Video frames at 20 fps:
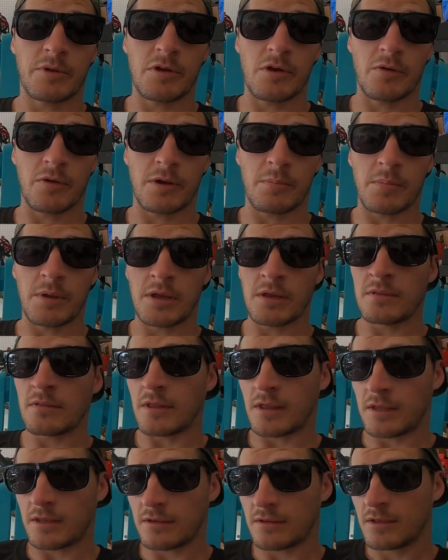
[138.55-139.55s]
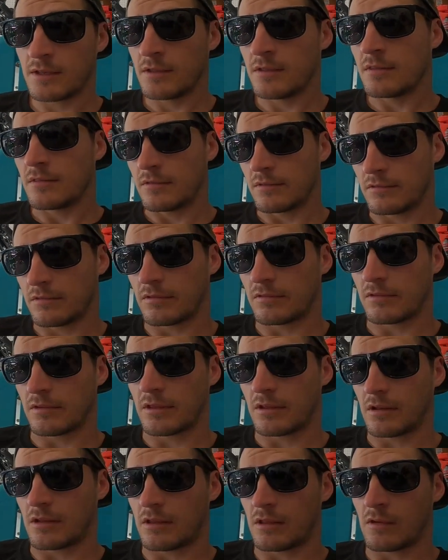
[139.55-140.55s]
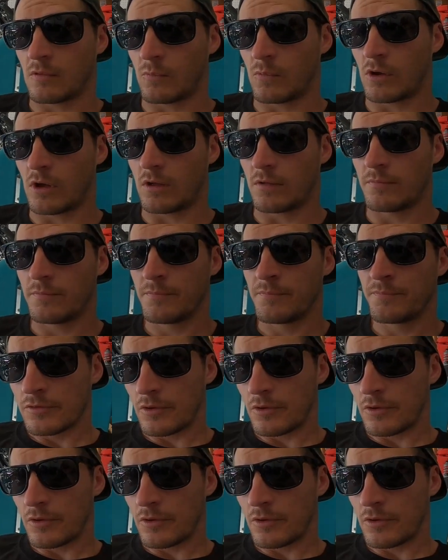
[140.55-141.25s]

You know what I mean? Like, this isn't gonna end well.